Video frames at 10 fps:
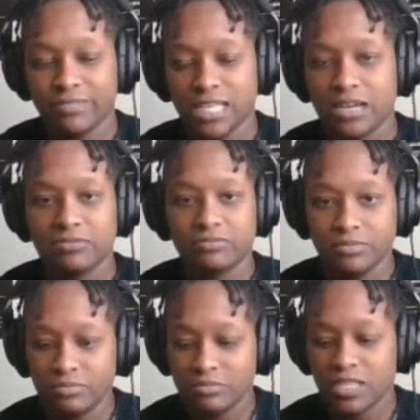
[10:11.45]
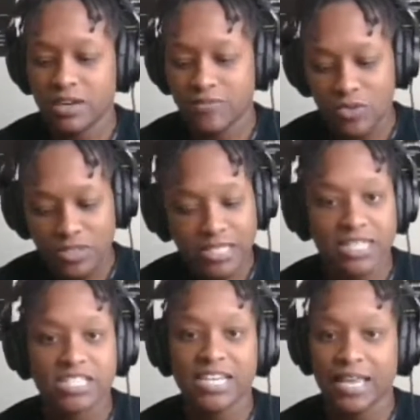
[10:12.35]
you know, they're of course going to
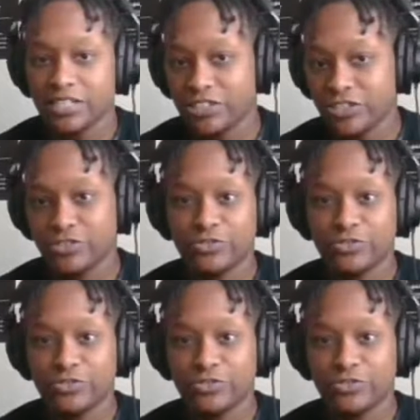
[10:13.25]
challenge you